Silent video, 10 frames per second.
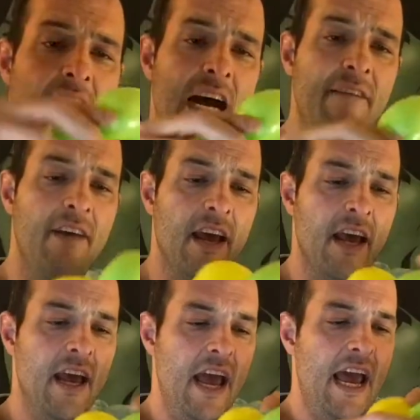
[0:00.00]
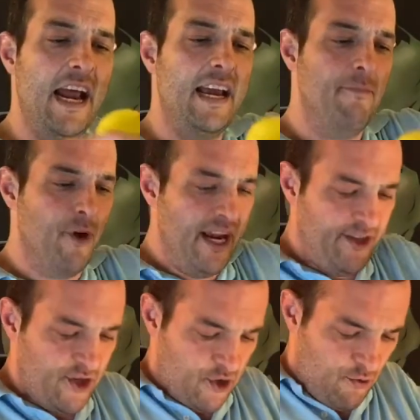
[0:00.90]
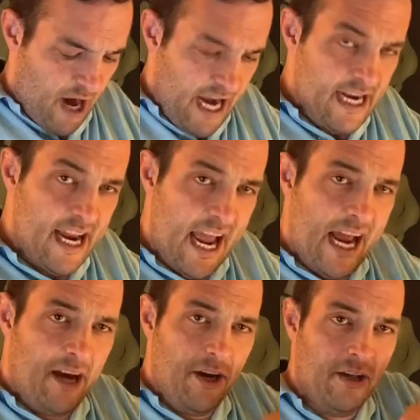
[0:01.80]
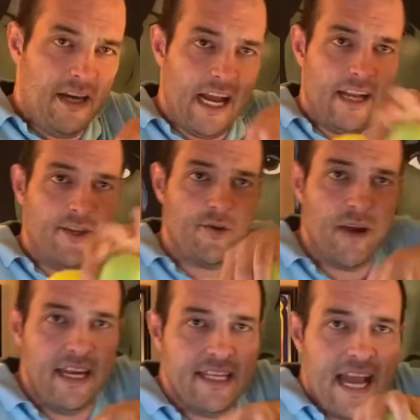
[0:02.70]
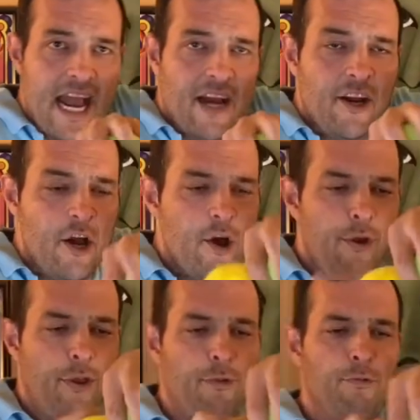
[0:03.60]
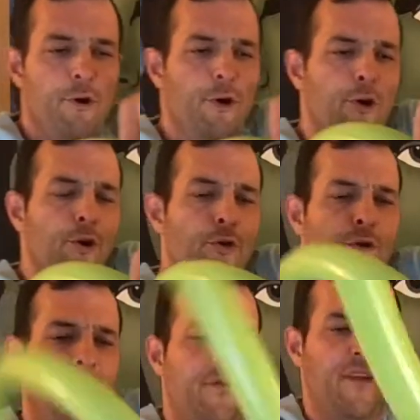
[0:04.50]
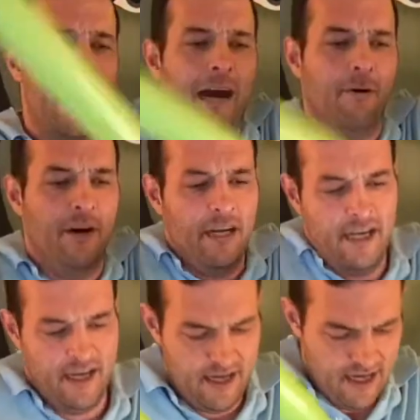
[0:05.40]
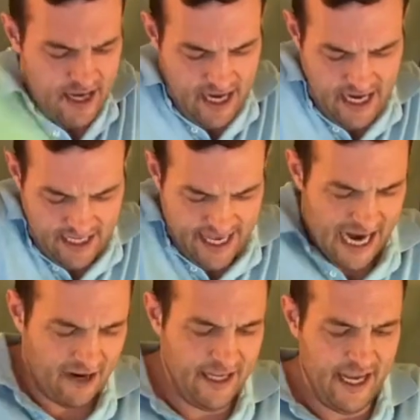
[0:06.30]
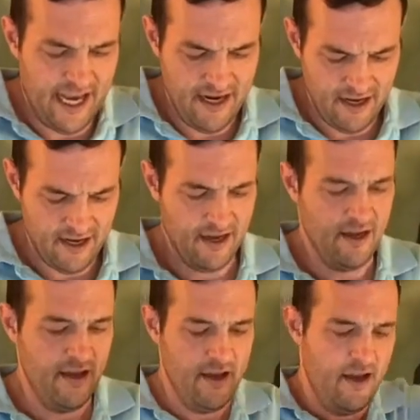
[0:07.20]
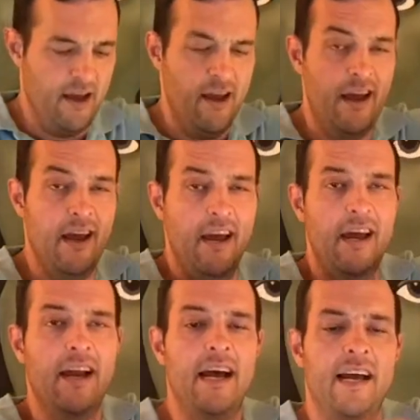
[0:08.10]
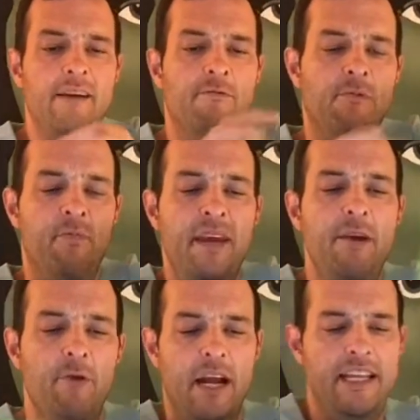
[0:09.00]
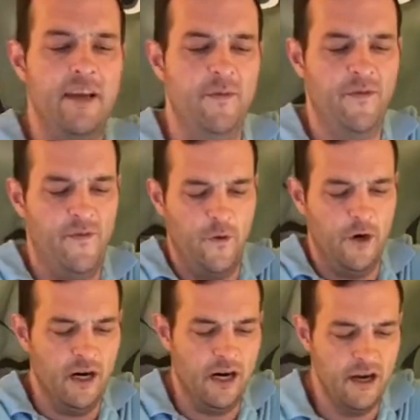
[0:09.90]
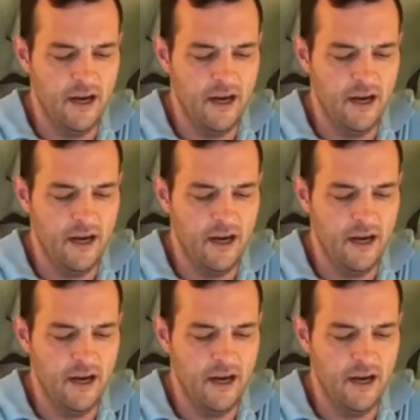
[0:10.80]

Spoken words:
time. And I can bring it straight down. Look at that. Straight down through the flower. And down again. And I repeat what I did before.